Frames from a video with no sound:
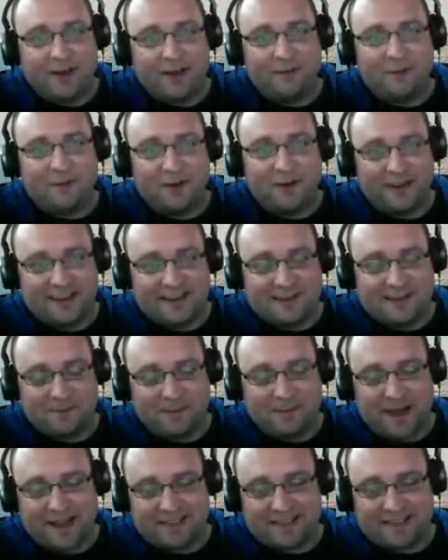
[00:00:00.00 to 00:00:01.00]
spelt it
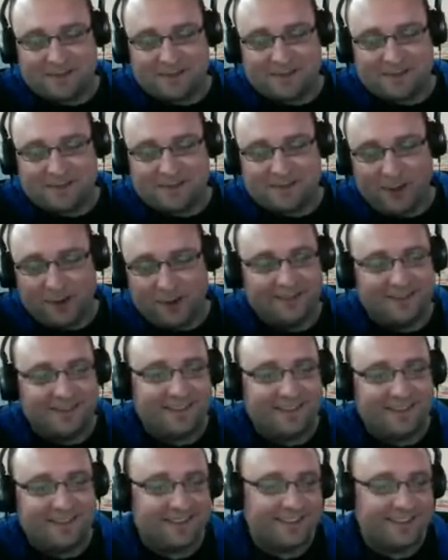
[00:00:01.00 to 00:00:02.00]
wrong. It's past the
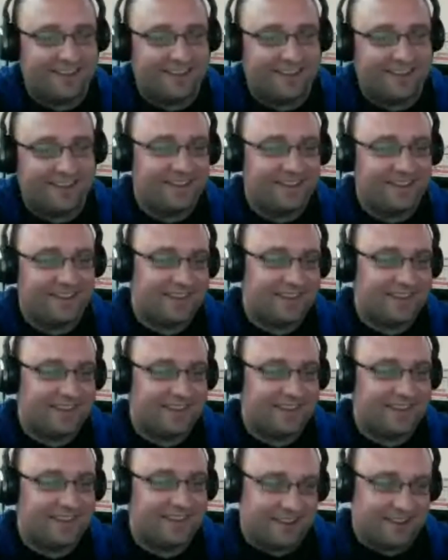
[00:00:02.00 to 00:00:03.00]
porn. What?